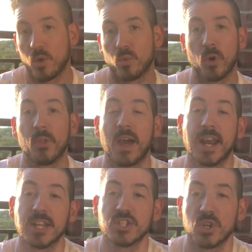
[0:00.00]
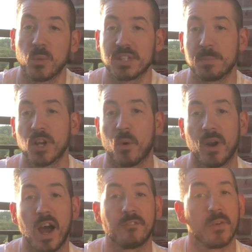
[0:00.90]
roll that into what's been
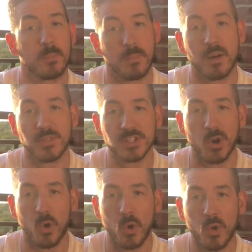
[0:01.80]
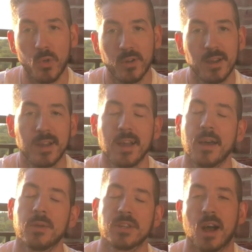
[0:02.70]
going on for the month as a whole,
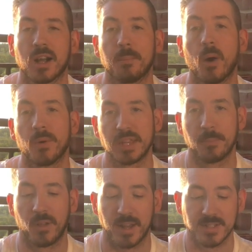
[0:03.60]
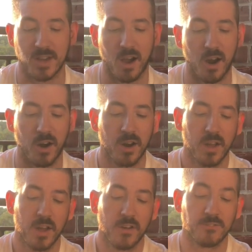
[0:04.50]
and then talk about what the plans are
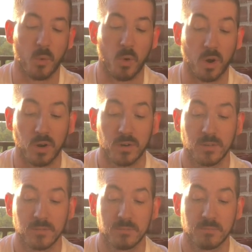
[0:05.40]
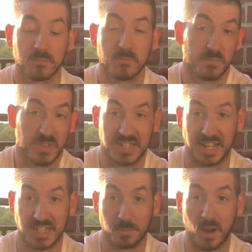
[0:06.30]
for the
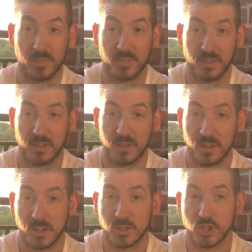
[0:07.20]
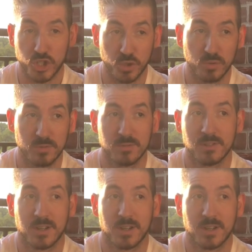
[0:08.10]
6th month, June,